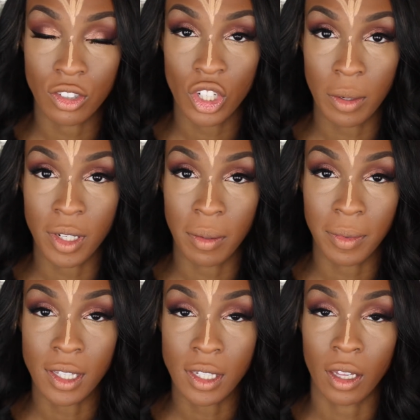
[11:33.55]
Shape Tape
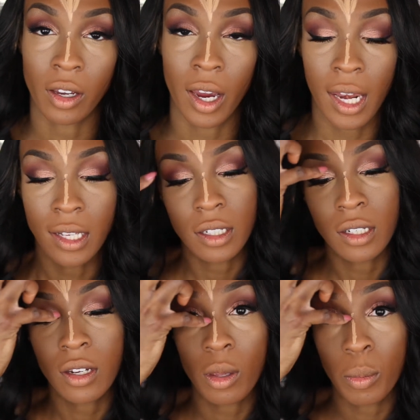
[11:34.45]
Concealer and I took
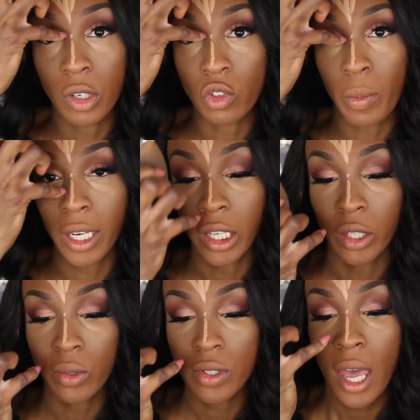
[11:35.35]
it down the bridge of my
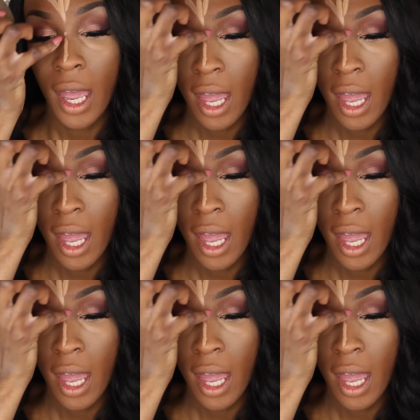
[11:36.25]
nose